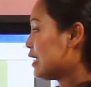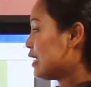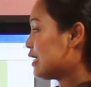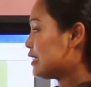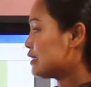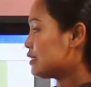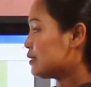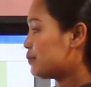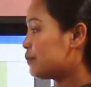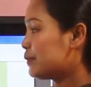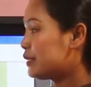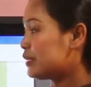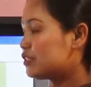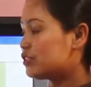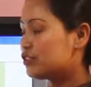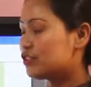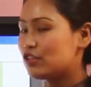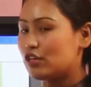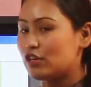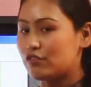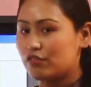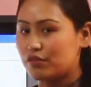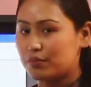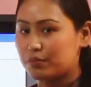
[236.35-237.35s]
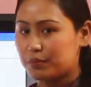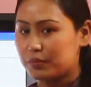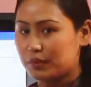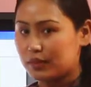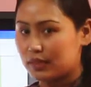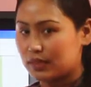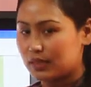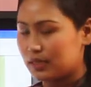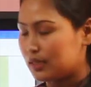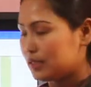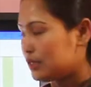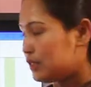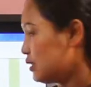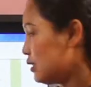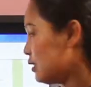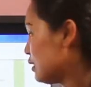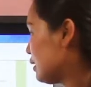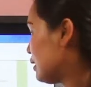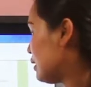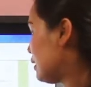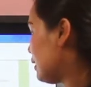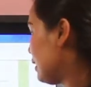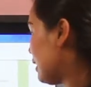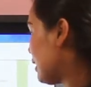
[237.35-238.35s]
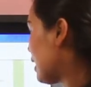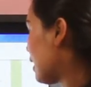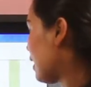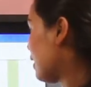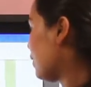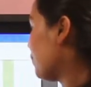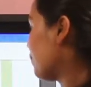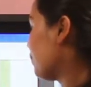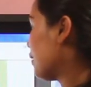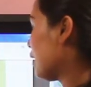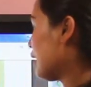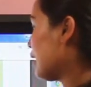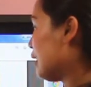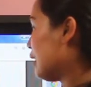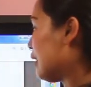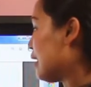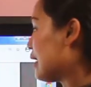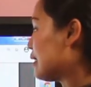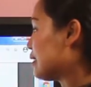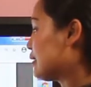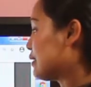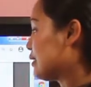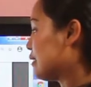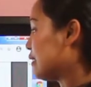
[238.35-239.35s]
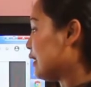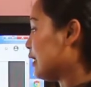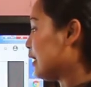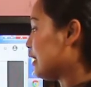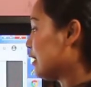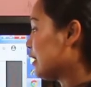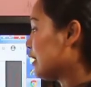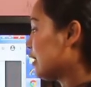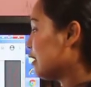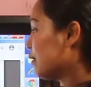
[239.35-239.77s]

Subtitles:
It's a picture of a bird, yeah? Let's see.